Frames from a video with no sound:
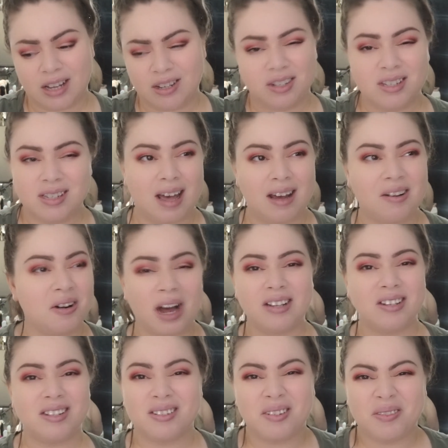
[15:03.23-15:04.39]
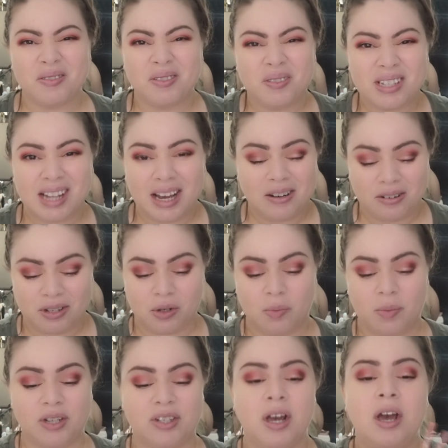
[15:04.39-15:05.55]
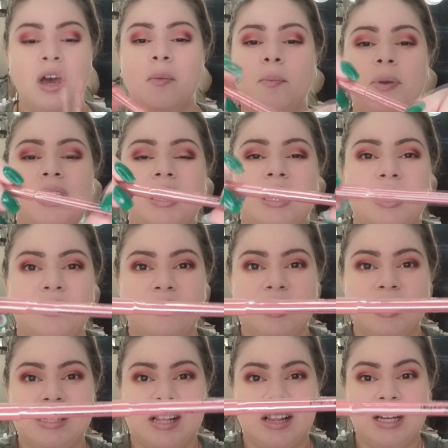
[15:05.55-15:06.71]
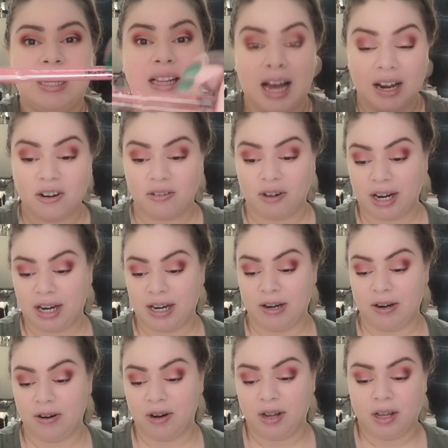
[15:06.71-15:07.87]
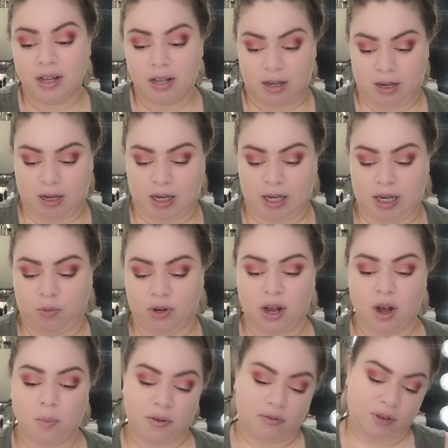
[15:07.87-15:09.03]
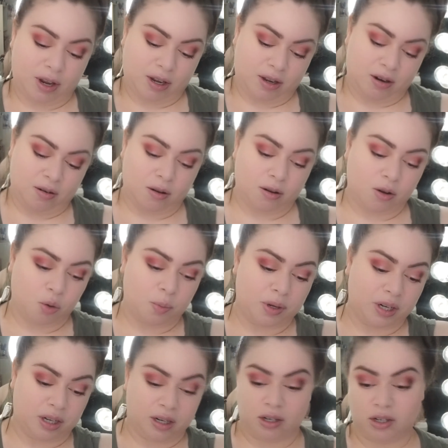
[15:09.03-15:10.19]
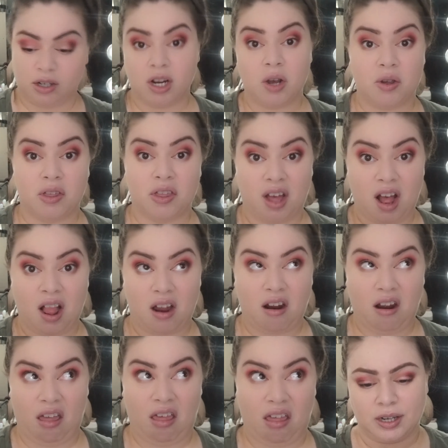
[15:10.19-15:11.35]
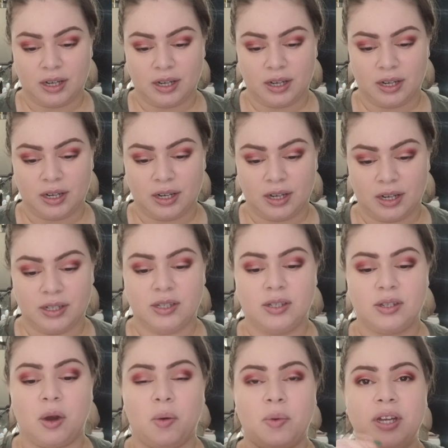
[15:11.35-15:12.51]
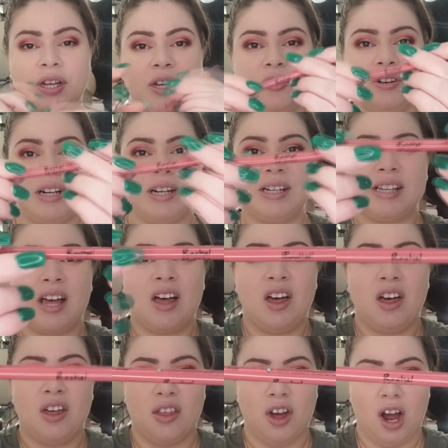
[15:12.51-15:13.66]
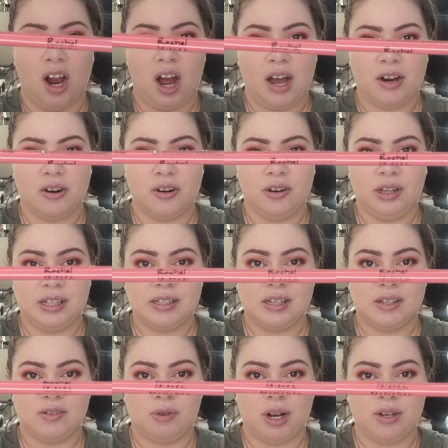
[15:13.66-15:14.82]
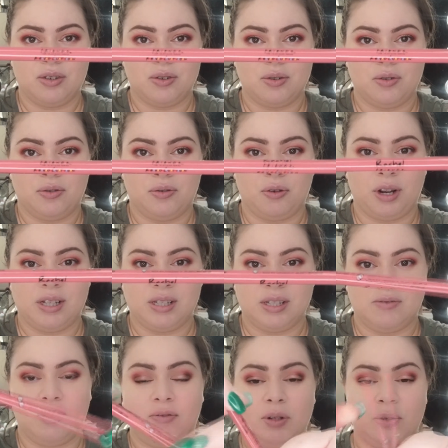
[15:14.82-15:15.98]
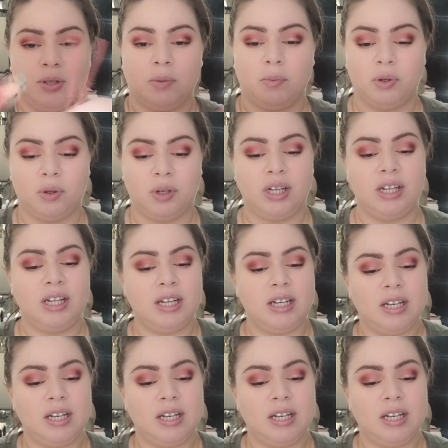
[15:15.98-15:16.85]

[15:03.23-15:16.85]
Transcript: I don't know, I just don't use liners so much. But here is the liner right here. It would help if I could open it and show you the color. Okay, got it. So here is the liner that says Rachel Friends Revolution Beauty.